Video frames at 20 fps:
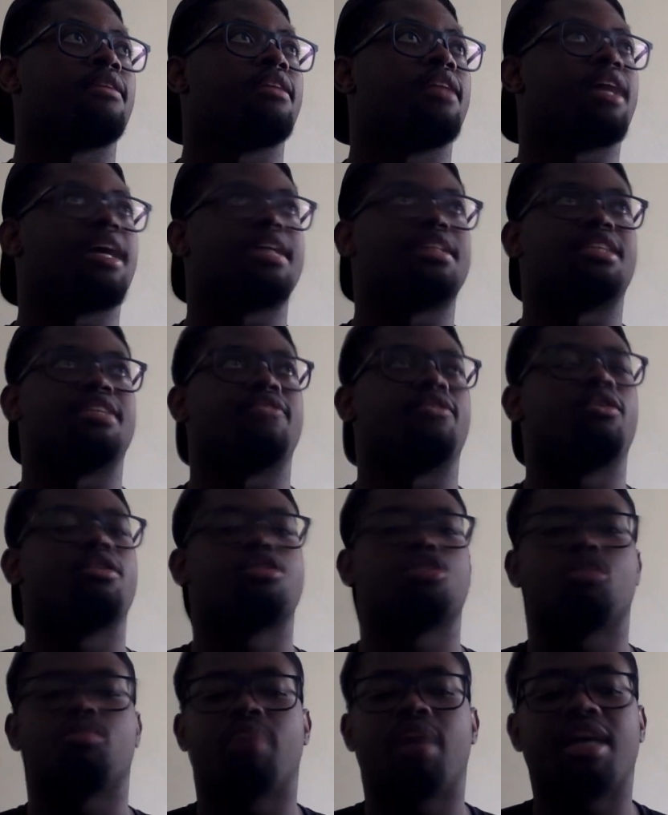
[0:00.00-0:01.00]
like i say
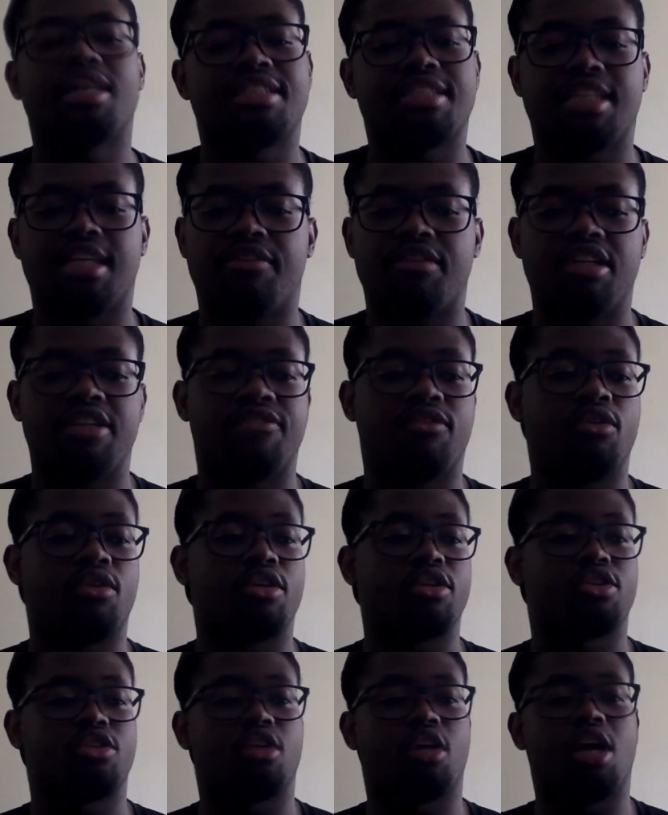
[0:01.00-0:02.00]
focus on positivity
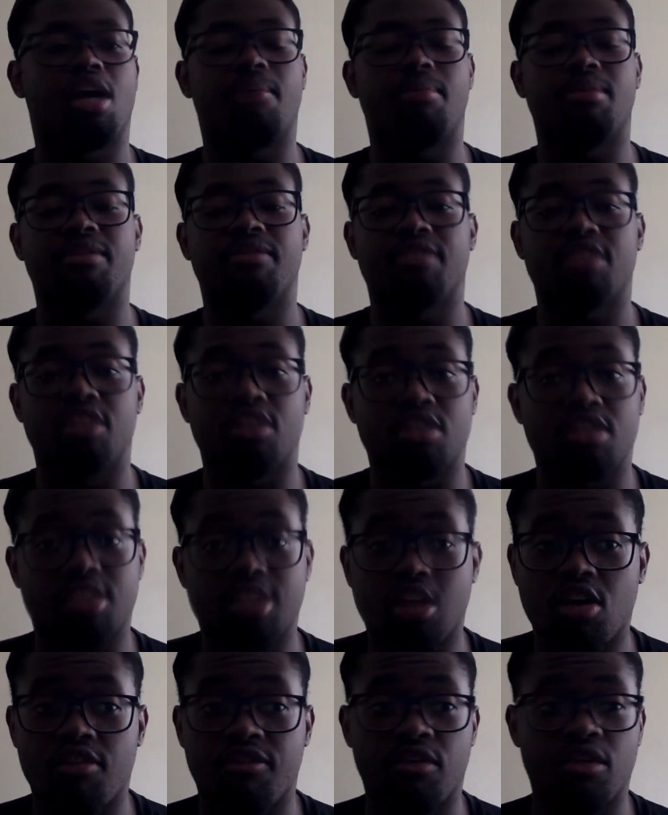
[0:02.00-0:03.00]
focus on uplifting
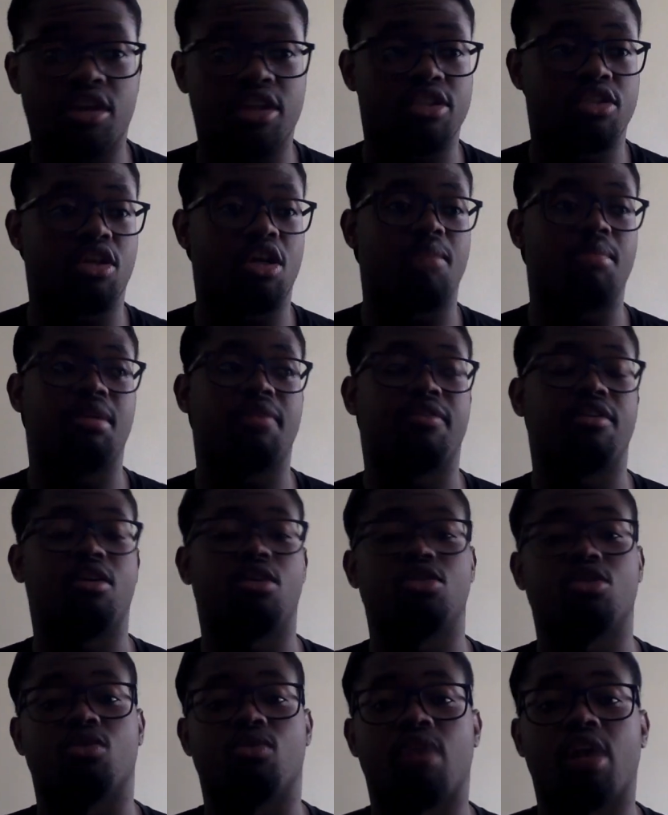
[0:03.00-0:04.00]
yourself focus on uplifting
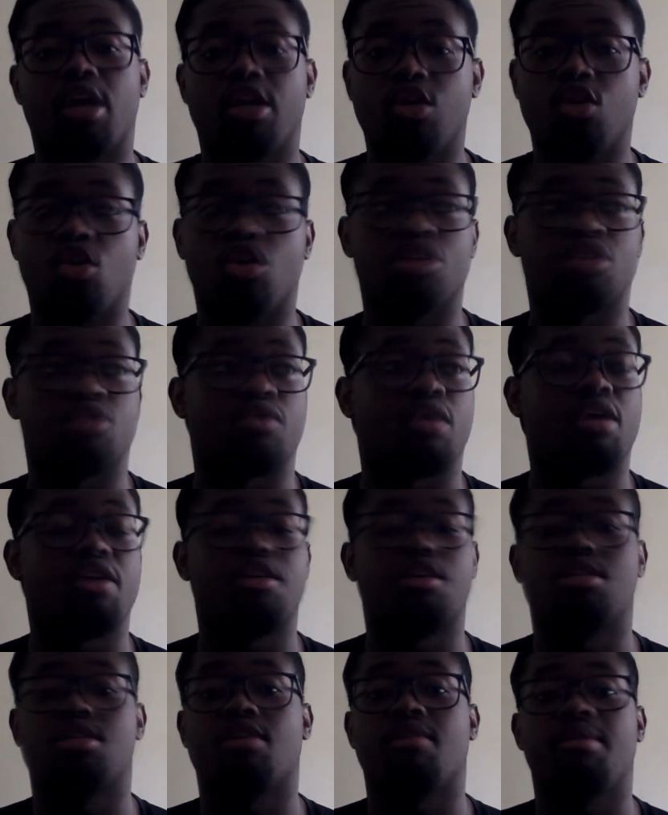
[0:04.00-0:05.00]
those around you or surrounding
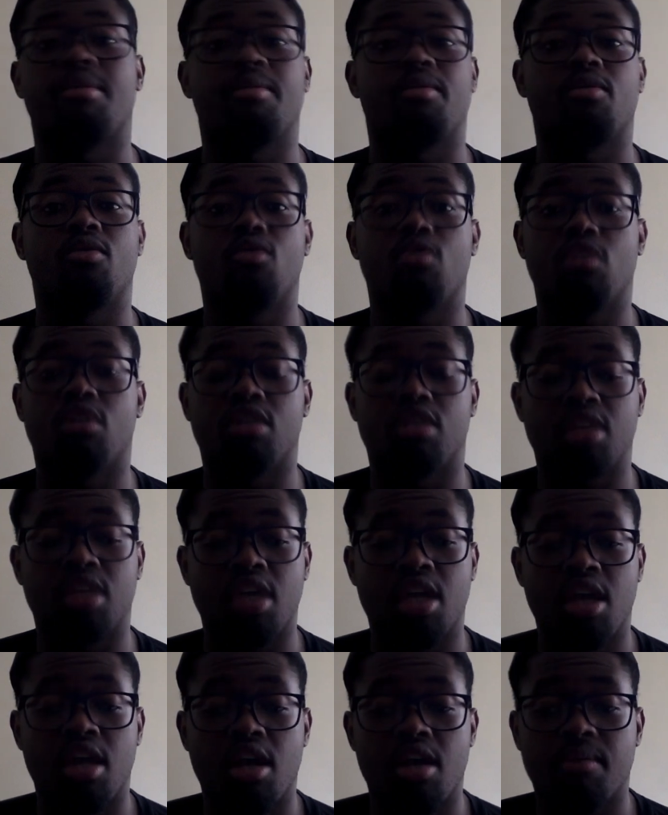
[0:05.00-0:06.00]
yourself people who going to
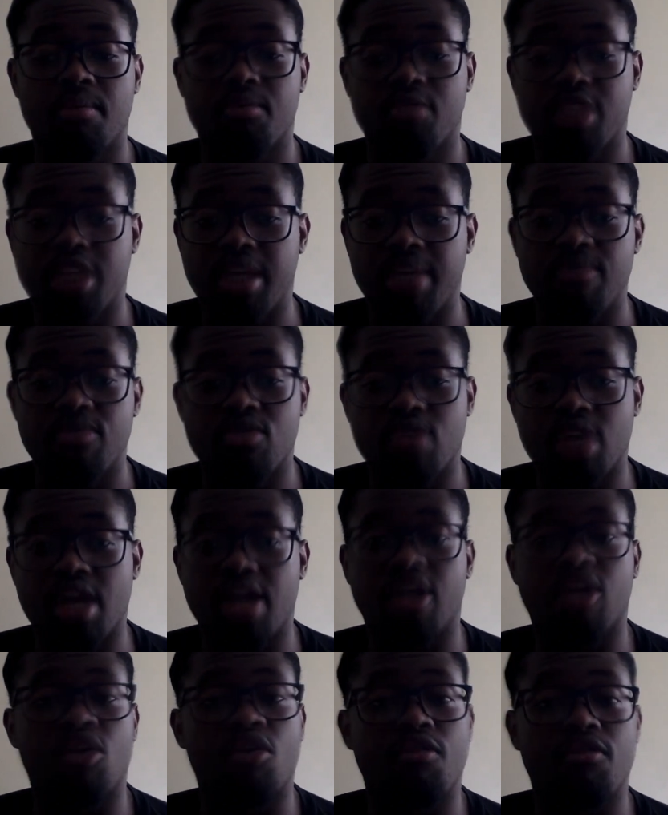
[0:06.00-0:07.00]
keep
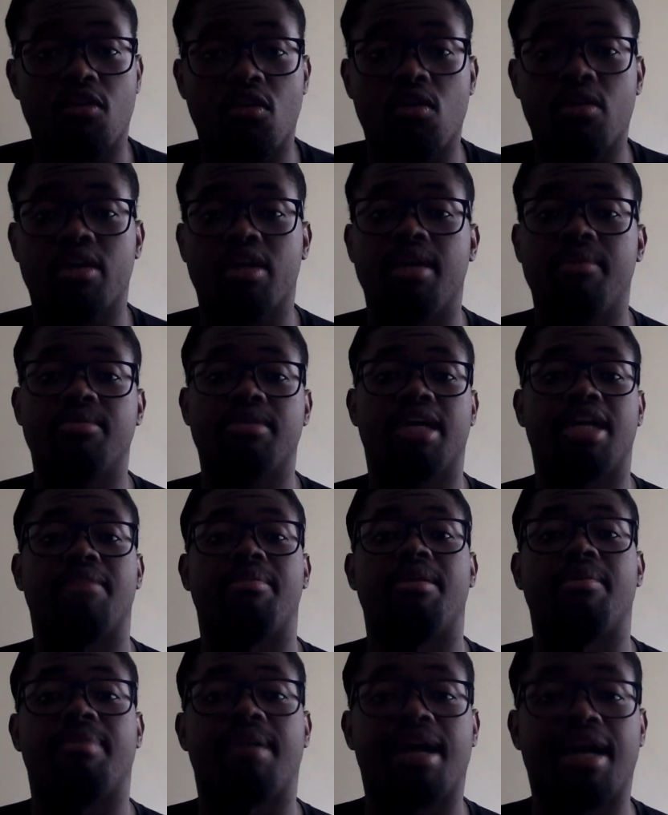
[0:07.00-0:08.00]
trying to go forward keep trying to
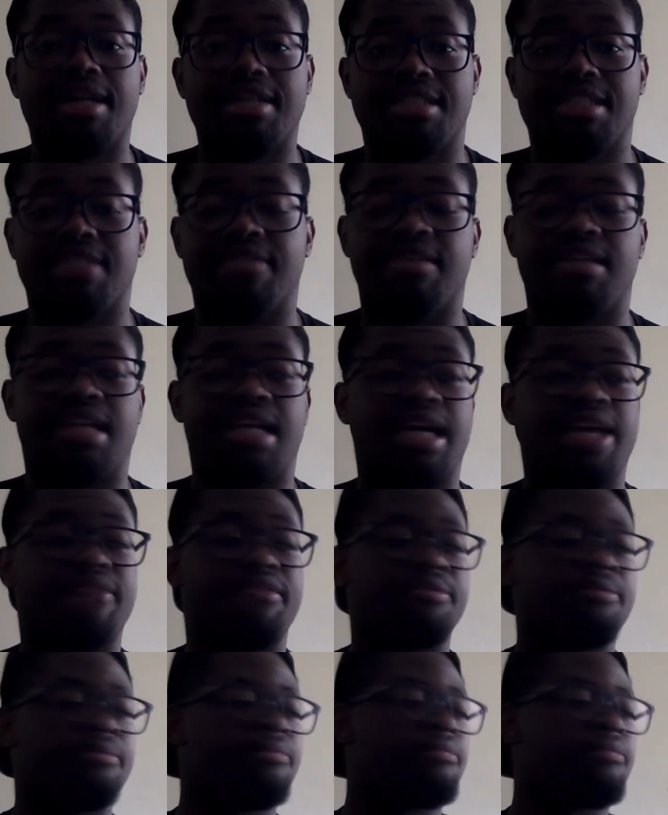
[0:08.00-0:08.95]
be positive in life